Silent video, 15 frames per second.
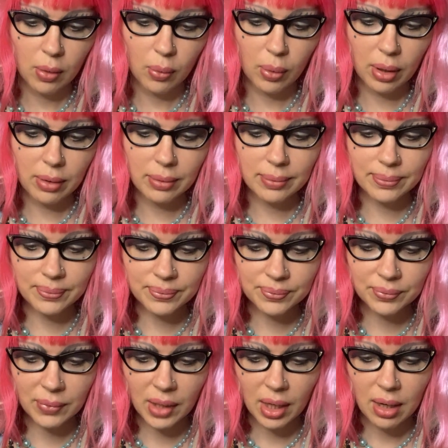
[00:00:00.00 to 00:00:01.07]
"Well,
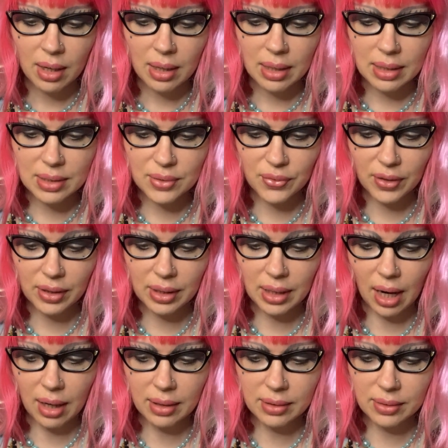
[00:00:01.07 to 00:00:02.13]
it's very
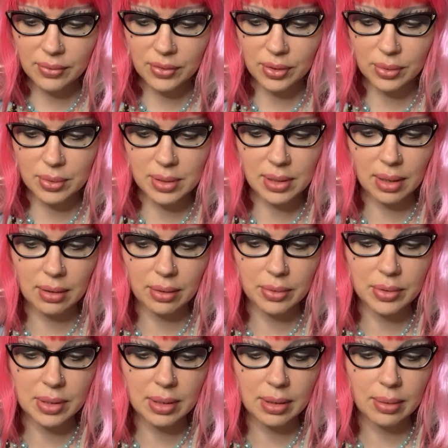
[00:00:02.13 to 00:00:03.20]
kind of you," said
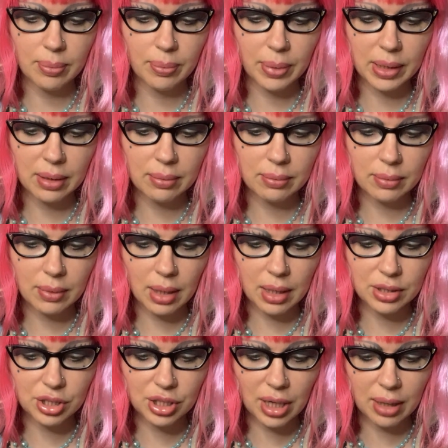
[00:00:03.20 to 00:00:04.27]
Lucy, "but I
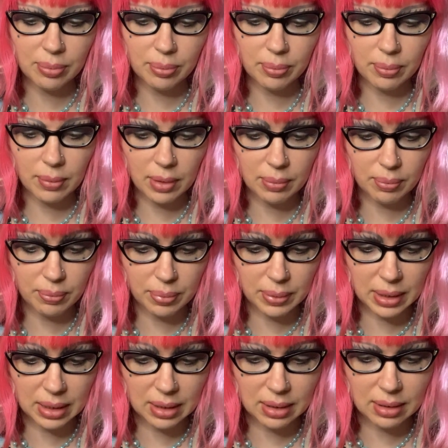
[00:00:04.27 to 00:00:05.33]
shan't
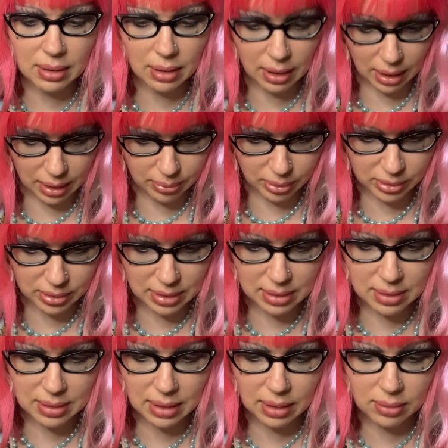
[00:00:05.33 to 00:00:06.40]
be able to
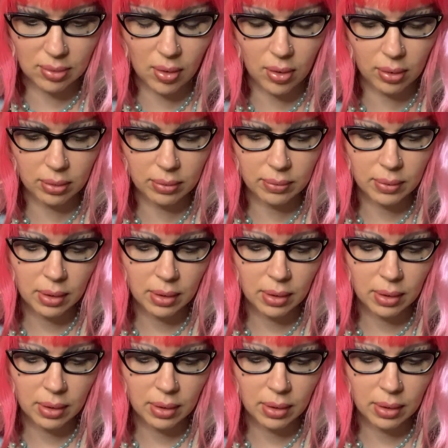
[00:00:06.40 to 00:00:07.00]
stay long."